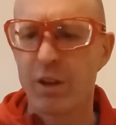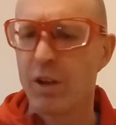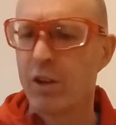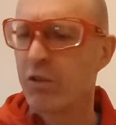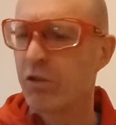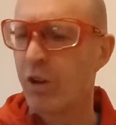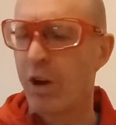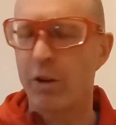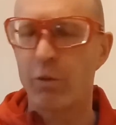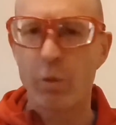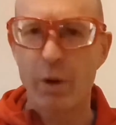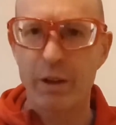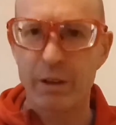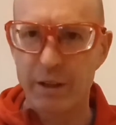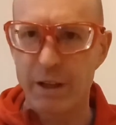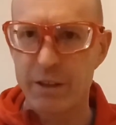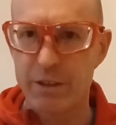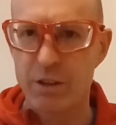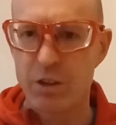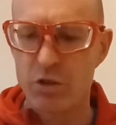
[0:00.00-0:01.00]
So I quite
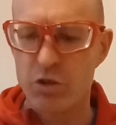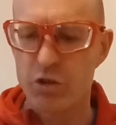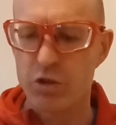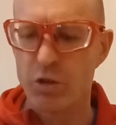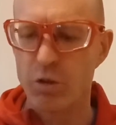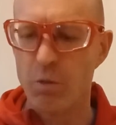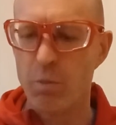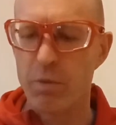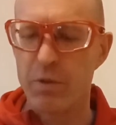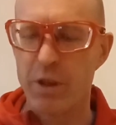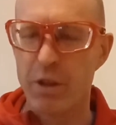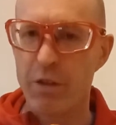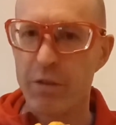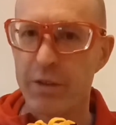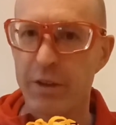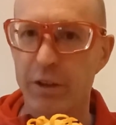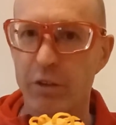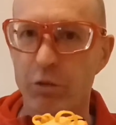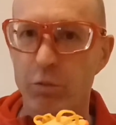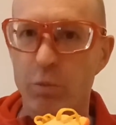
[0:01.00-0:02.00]
like this shoe. But the other
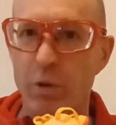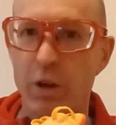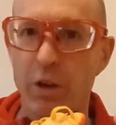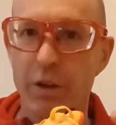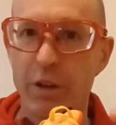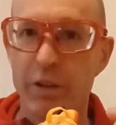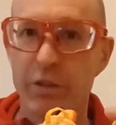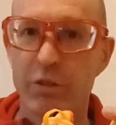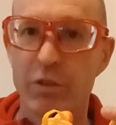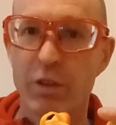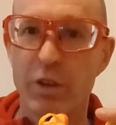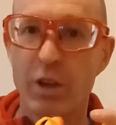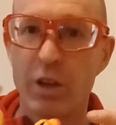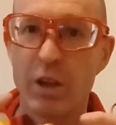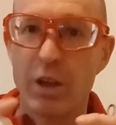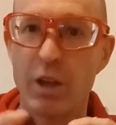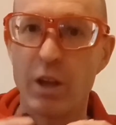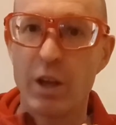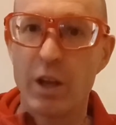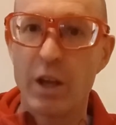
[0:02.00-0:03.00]
thing as well is
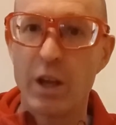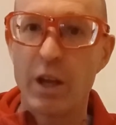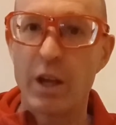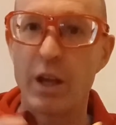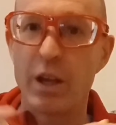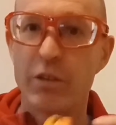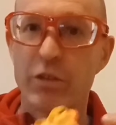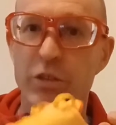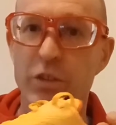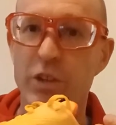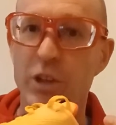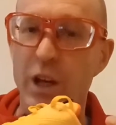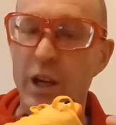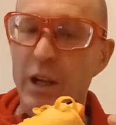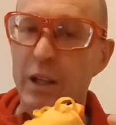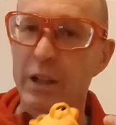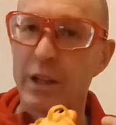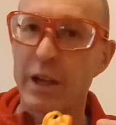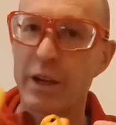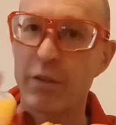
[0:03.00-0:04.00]
it's got a
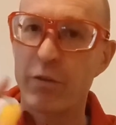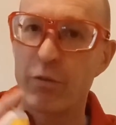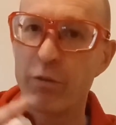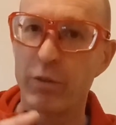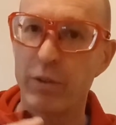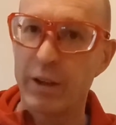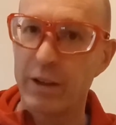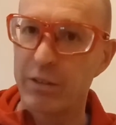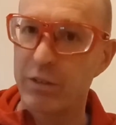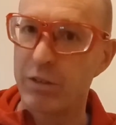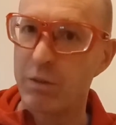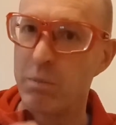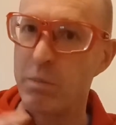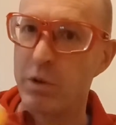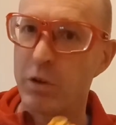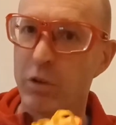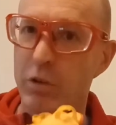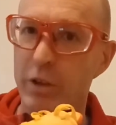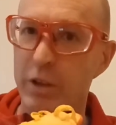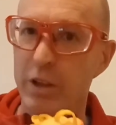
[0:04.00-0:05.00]
lot of
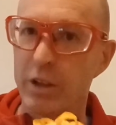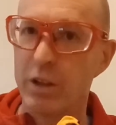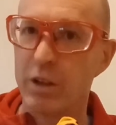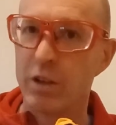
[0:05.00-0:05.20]
flexibility.